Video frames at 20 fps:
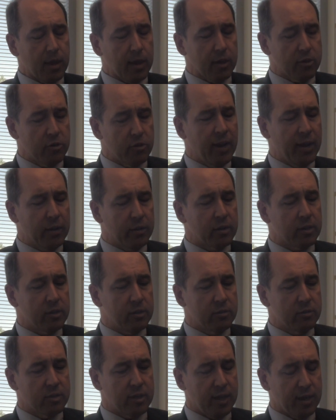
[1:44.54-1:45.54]
So now it
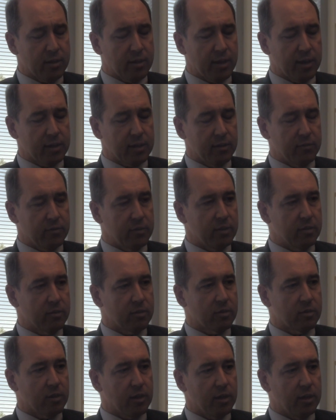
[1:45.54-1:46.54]
includes NASA
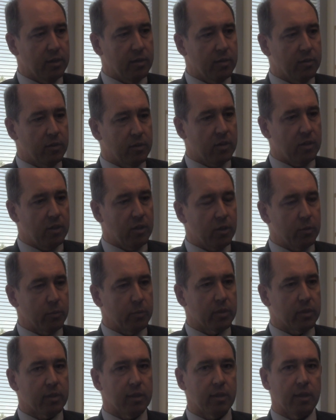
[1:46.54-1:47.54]
activities along
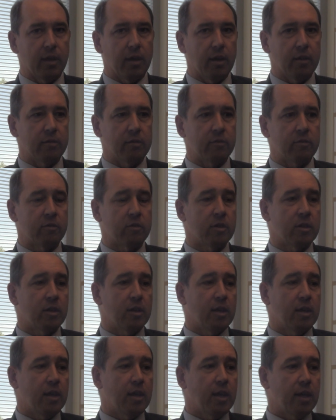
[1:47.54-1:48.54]
with others,
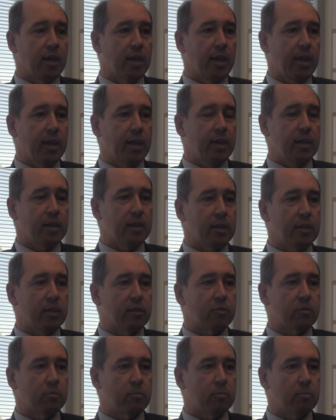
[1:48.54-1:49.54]
and
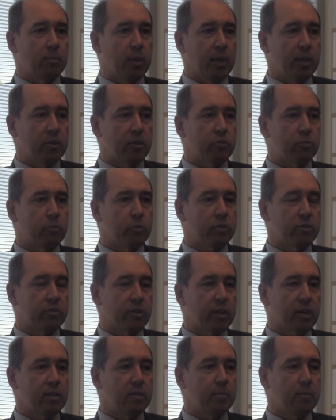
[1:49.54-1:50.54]
it's managed more
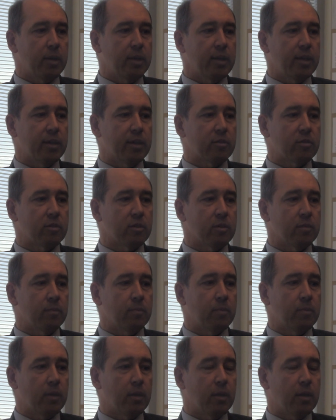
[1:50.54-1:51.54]
directly by NASA.
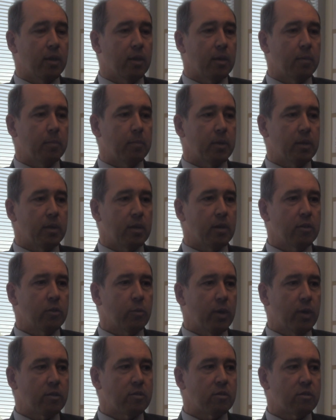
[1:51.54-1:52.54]
But
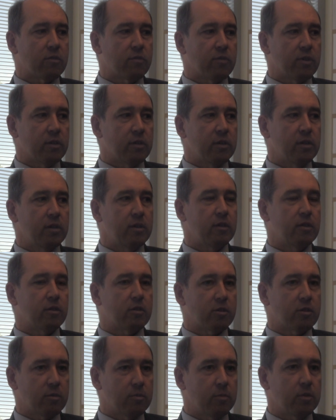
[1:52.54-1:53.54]
otherwise it's very
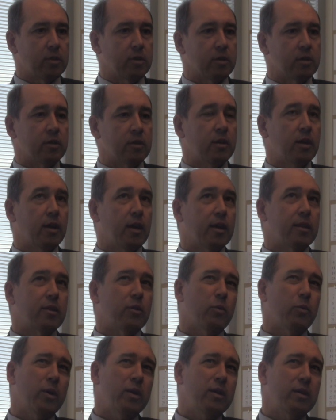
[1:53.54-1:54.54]
similar. The
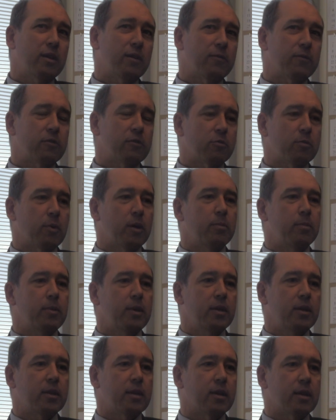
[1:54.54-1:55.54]
one difference might
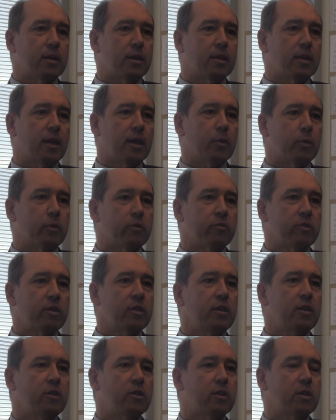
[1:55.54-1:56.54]
be that they were
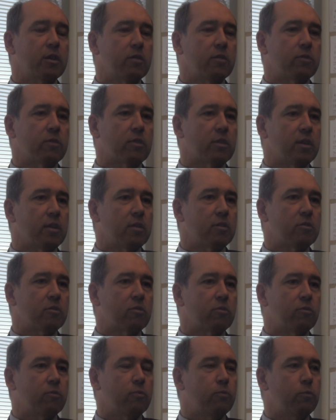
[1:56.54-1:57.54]
really looking for
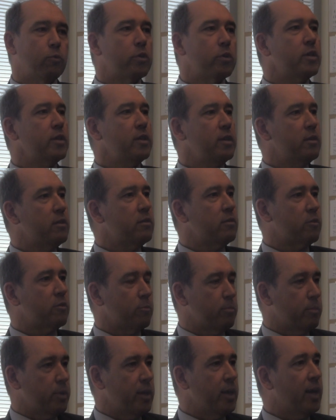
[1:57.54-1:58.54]
things 40 years
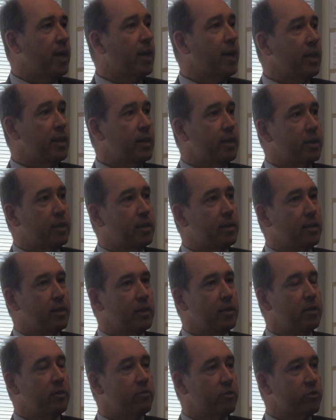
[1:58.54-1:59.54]
and beyond
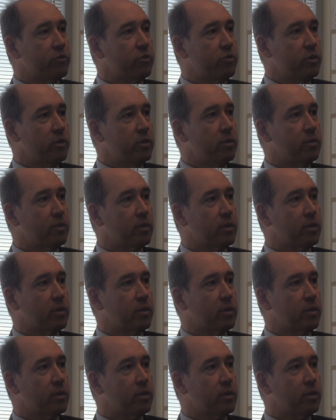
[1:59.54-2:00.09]
in the original